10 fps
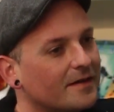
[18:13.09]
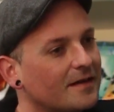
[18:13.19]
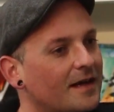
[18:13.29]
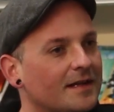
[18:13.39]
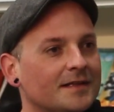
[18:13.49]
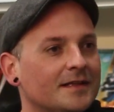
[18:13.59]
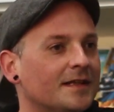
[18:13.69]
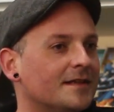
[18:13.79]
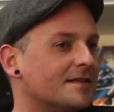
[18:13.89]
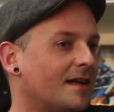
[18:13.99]
at
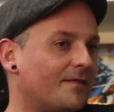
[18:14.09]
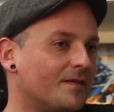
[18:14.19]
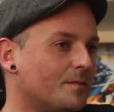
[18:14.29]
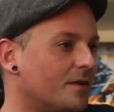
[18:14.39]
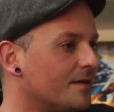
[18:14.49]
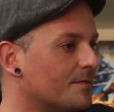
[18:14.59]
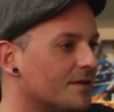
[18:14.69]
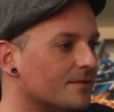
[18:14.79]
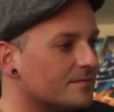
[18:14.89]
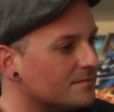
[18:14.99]
least half of them buy them
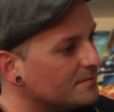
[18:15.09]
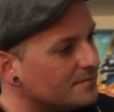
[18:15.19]
too.